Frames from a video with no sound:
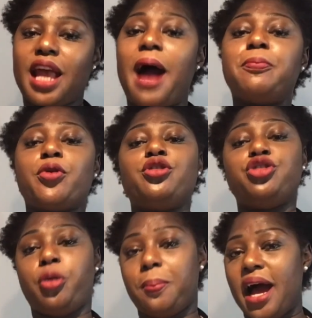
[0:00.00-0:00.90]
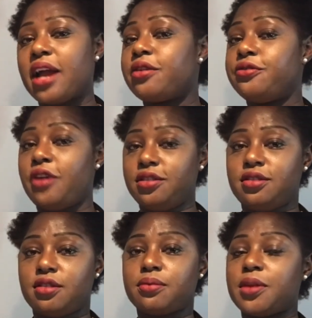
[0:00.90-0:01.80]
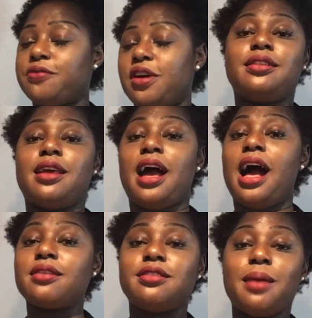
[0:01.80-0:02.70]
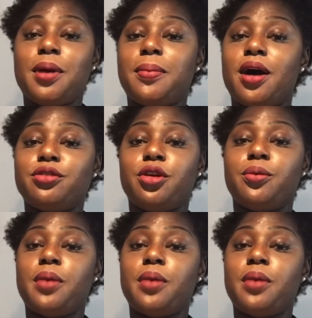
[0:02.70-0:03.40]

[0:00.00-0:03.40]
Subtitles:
approach your bank first. Ask them about